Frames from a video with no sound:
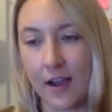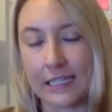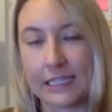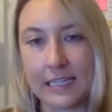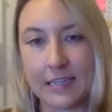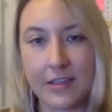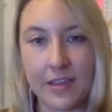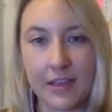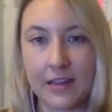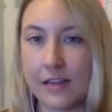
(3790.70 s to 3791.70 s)
idea
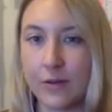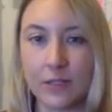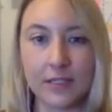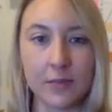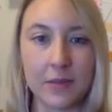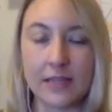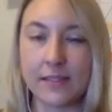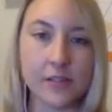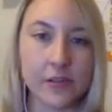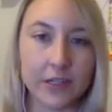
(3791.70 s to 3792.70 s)
that in order to be a
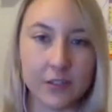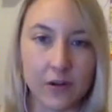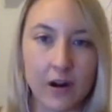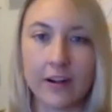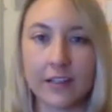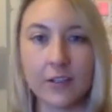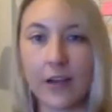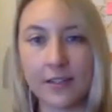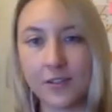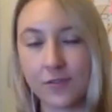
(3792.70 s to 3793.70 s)
serious writer, you
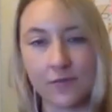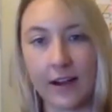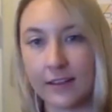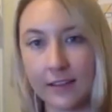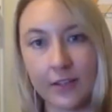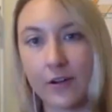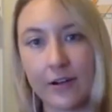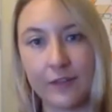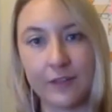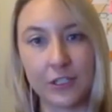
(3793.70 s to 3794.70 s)
had to write
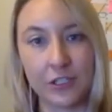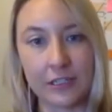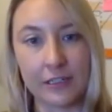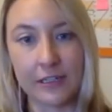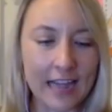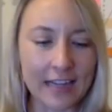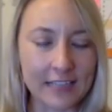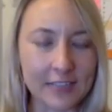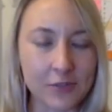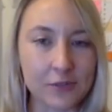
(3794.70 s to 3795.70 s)
literary fiction. And I
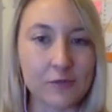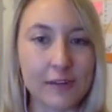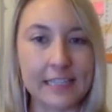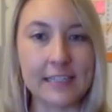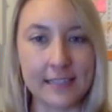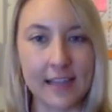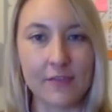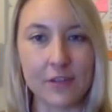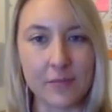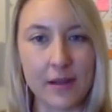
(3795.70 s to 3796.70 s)
sort of
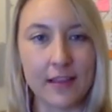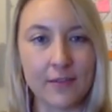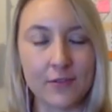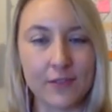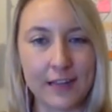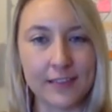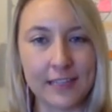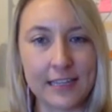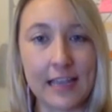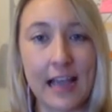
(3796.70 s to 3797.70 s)
rediscovered my love of
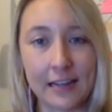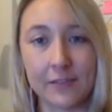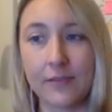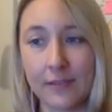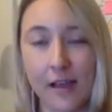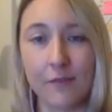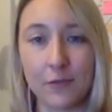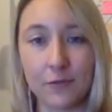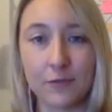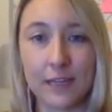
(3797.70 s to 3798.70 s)
fantasy and love
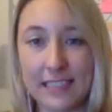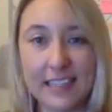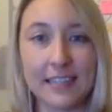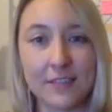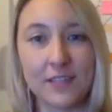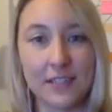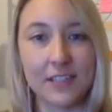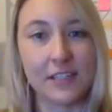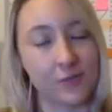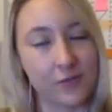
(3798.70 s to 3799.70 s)
of addictive
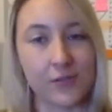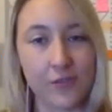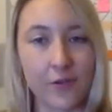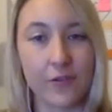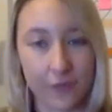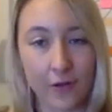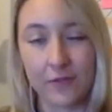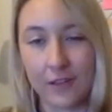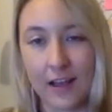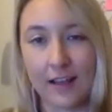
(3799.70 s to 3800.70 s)
series through Throne
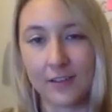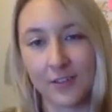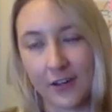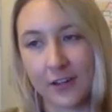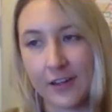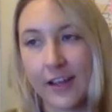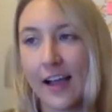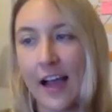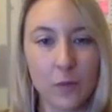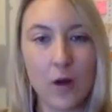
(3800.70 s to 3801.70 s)
of Glass. So
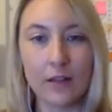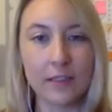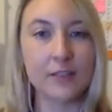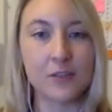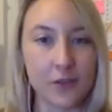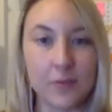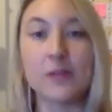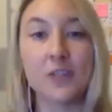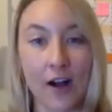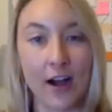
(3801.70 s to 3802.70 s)
while it's not the
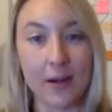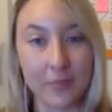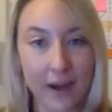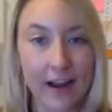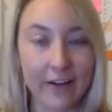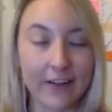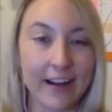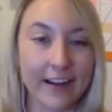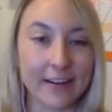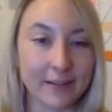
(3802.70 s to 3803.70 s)
most
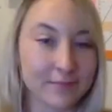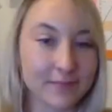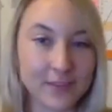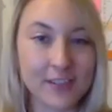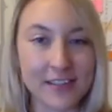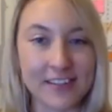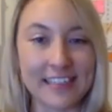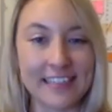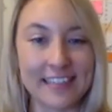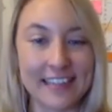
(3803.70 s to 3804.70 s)
highbrow
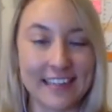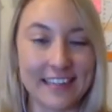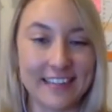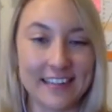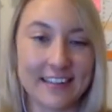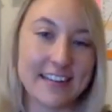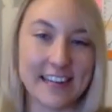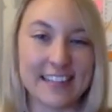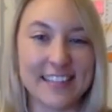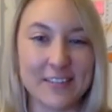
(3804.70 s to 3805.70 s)
series,
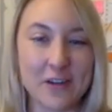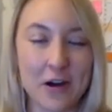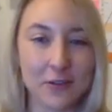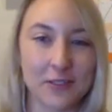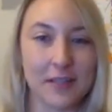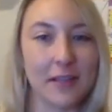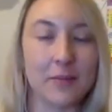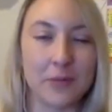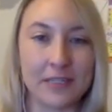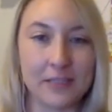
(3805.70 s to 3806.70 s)
it still holds
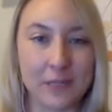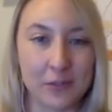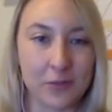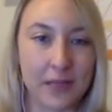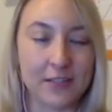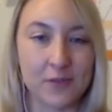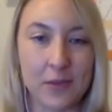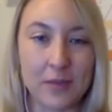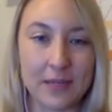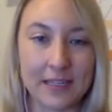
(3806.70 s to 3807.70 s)
a pretty special place for
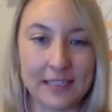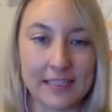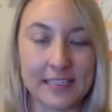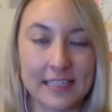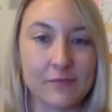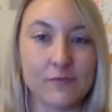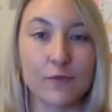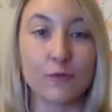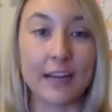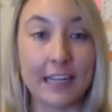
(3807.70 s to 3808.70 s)
me because it did
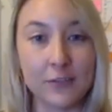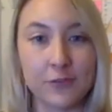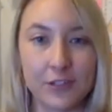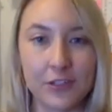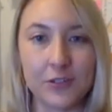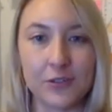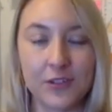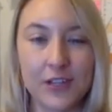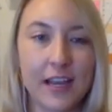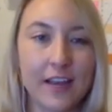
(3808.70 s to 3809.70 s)

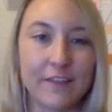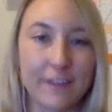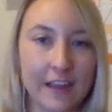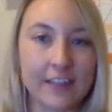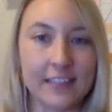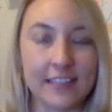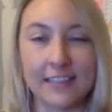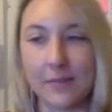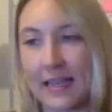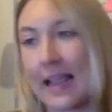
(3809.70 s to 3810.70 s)
reintroduce fantasy
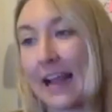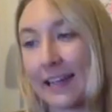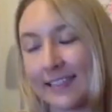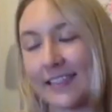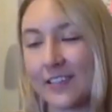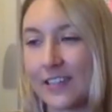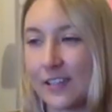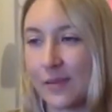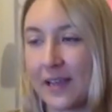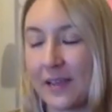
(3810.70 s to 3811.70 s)
to me and
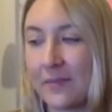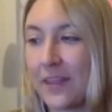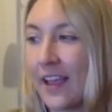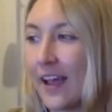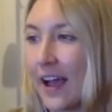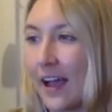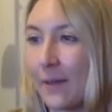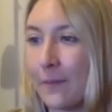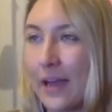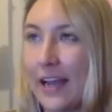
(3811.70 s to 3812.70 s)
series to me.
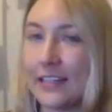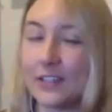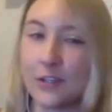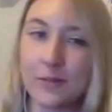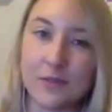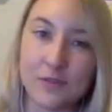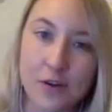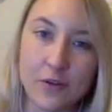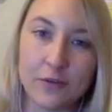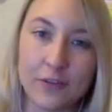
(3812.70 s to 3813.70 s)
And in terms of
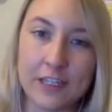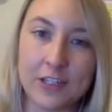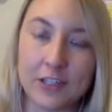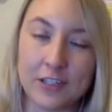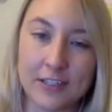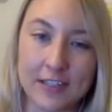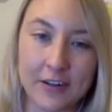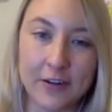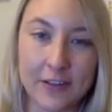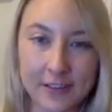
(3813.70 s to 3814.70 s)
nonfiction, because I
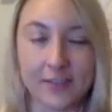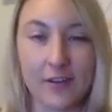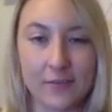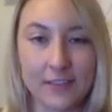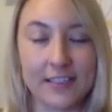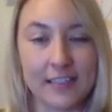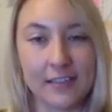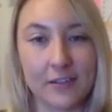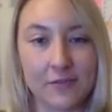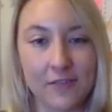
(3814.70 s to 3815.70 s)
know there's obviously a
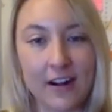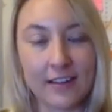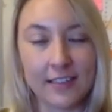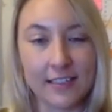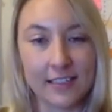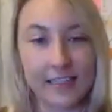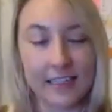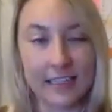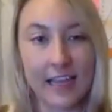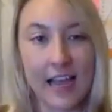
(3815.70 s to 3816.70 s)
lot of writers
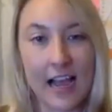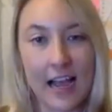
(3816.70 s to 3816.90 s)
listening,